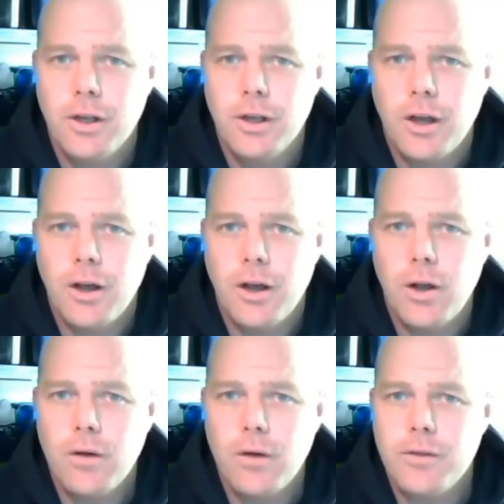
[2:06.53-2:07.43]
a
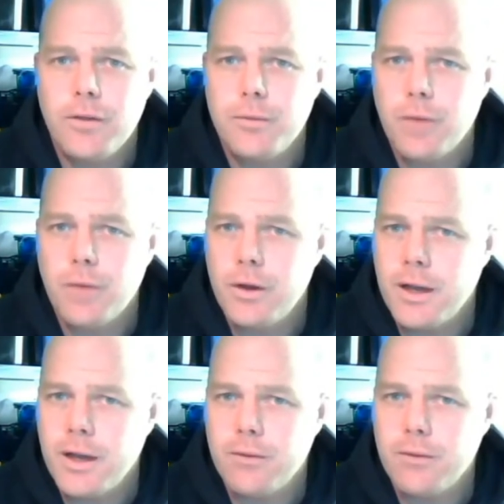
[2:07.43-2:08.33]
lot of them only
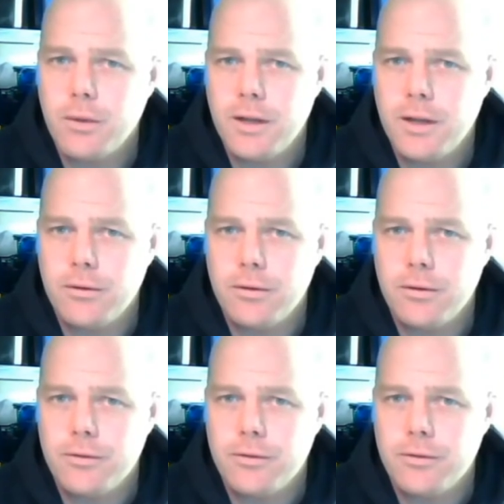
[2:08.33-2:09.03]
have one level of